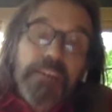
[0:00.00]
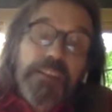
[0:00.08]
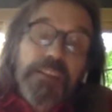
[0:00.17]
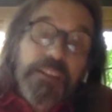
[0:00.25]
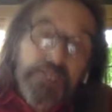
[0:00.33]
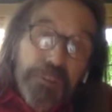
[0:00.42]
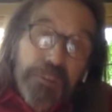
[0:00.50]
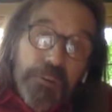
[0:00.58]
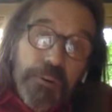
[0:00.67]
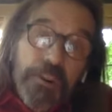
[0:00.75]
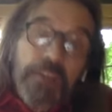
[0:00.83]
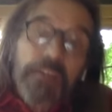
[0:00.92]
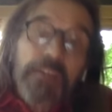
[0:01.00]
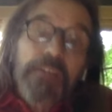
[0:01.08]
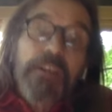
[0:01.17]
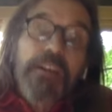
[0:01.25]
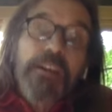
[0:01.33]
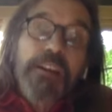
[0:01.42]
integrated
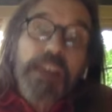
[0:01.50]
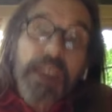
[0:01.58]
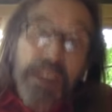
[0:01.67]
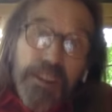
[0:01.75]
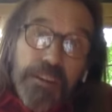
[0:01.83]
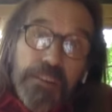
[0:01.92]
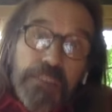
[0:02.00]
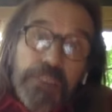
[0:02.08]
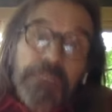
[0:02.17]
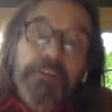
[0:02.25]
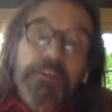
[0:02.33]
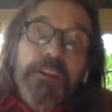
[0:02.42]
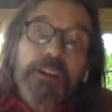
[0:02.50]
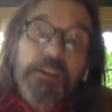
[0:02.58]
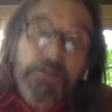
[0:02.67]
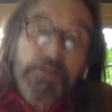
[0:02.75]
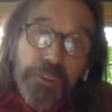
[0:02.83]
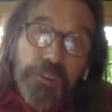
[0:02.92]
and active and
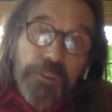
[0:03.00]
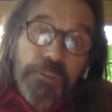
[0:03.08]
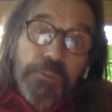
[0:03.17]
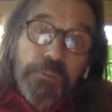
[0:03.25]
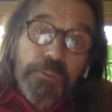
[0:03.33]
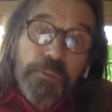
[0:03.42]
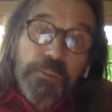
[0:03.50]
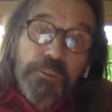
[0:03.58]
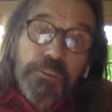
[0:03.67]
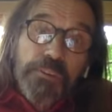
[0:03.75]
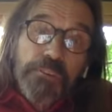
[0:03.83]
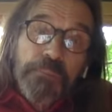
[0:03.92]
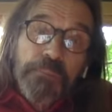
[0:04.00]
out there in the world.